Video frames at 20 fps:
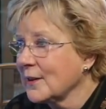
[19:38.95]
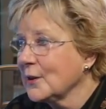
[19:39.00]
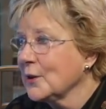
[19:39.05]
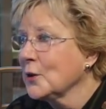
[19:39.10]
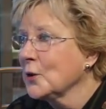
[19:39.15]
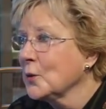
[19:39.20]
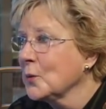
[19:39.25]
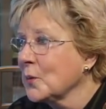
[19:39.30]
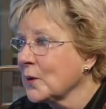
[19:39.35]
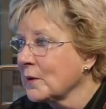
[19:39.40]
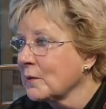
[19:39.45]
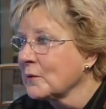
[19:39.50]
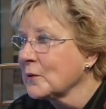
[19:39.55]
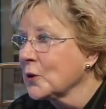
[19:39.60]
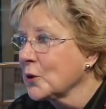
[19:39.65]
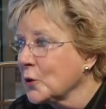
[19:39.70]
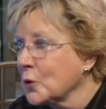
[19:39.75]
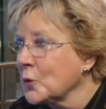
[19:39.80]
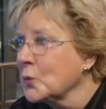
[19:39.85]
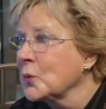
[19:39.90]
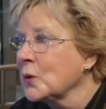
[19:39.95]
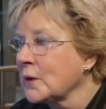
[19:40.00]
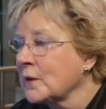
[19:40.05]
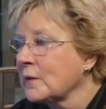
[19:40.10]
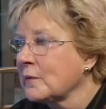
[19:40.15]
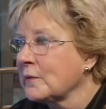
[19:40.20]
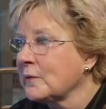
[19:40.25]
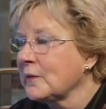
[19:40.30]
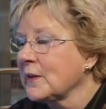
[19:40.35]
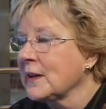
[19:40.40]
Who would
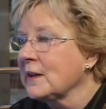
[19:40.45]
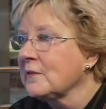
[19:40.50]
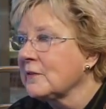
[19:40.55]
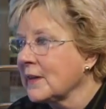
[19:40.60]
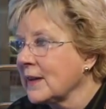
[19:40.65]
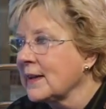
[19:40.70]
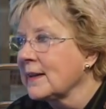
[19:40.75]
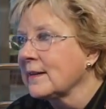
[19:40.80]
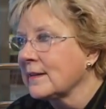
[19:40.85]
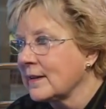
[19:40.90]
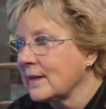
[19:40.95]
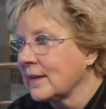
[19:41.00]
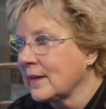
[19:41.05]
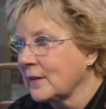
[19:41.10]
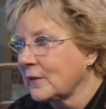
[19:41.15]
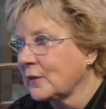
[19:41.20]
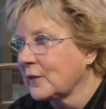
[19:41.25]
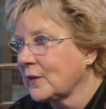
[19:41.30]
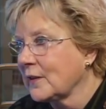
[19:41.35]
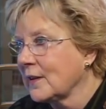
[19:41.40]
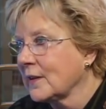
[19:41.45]
have invented this?